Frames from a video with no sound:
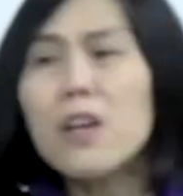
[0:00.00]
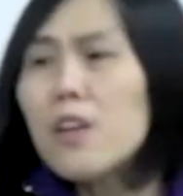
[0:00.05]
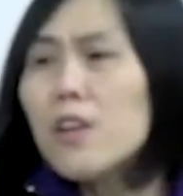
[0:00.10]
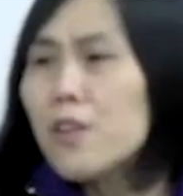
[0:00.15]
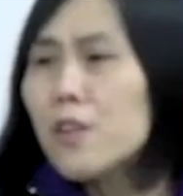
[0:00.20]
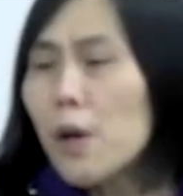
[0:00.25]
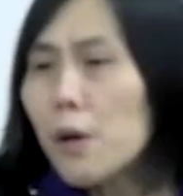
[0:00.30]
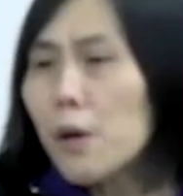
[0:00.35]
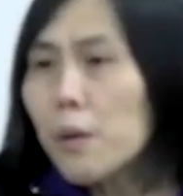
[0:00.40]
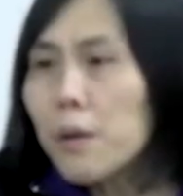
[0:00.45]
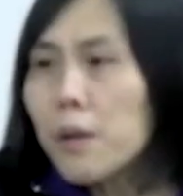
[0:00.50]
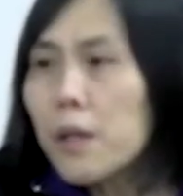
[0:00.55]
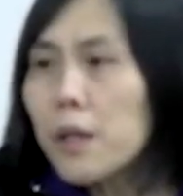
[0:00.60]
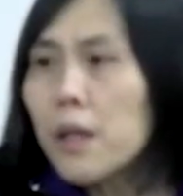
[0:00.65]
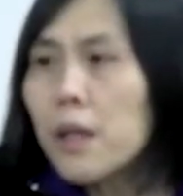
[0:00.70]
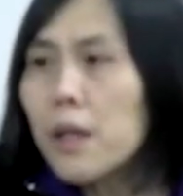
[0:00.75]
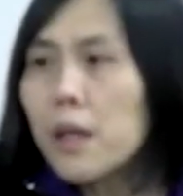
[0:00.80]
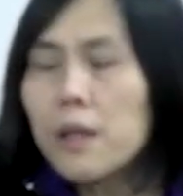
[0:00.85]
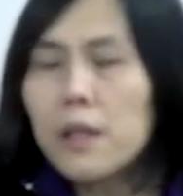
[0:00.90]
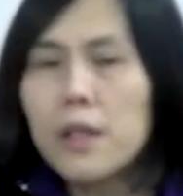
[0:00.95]
so the
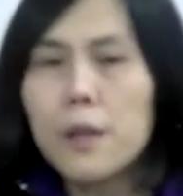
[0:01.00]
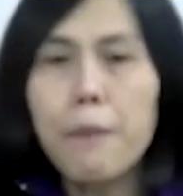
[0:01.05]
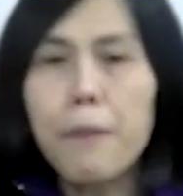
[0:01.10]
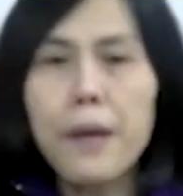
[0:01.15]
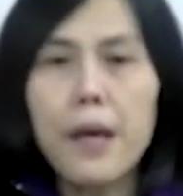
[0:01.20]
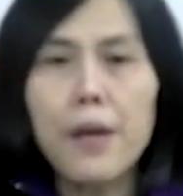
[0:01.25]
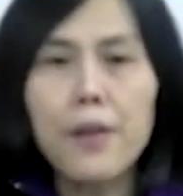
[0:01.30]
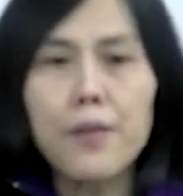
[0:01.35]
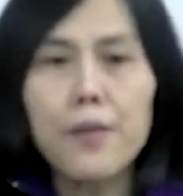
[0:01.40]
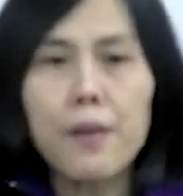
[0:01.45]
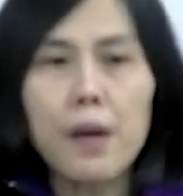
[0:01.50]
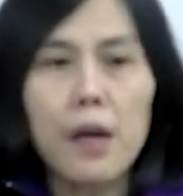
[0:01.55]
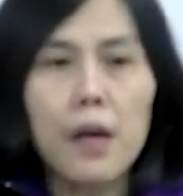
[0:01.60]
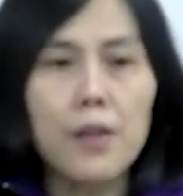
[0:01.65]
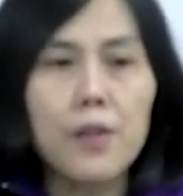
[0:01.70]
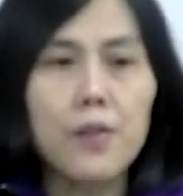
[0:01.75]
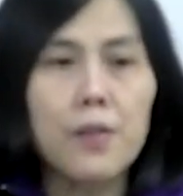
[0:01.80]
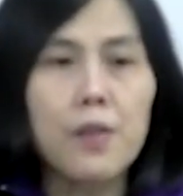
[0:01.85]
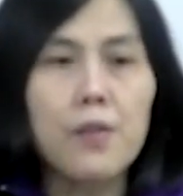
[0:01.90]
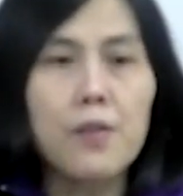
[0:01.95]
uh, DBS
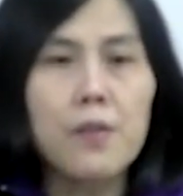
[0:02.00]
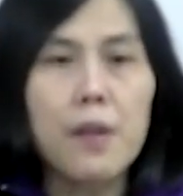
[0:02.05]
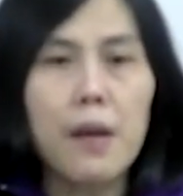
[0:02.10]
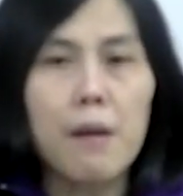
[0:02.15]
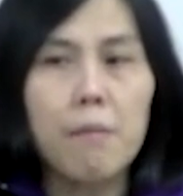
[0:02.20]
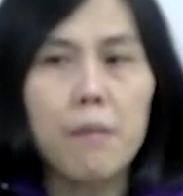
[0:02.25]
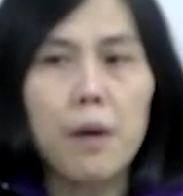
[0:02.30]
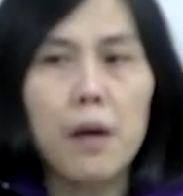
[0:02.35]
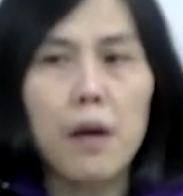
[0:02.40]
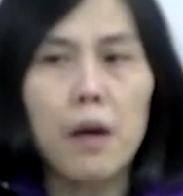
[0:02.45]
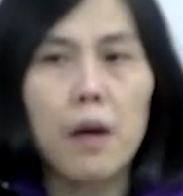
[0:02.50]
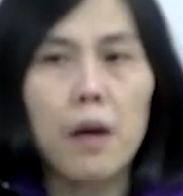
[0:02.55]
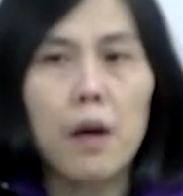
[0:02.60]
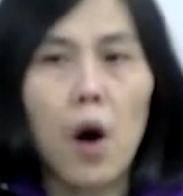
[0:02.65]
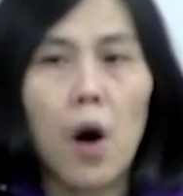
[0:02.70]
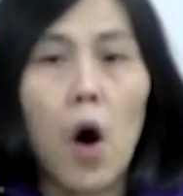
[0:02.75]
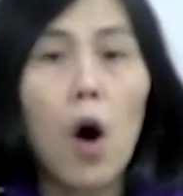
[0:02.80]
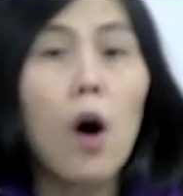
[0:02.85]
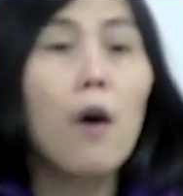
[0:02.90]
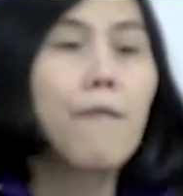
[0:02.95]
uh, system,
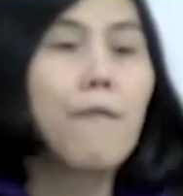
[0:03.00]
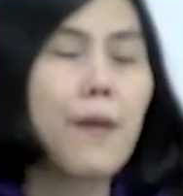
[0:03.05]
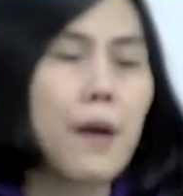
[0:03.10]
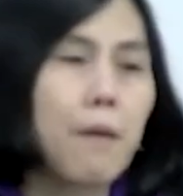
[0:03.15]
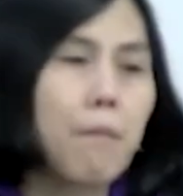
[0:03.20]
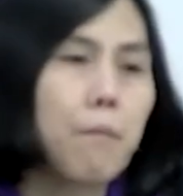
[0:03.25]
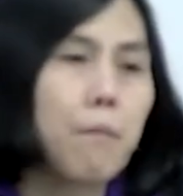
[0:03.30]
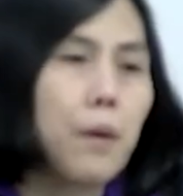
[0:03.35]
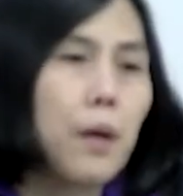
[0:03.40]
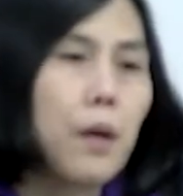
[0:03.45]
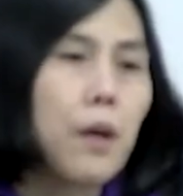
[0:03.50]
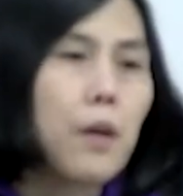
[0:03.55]
all of them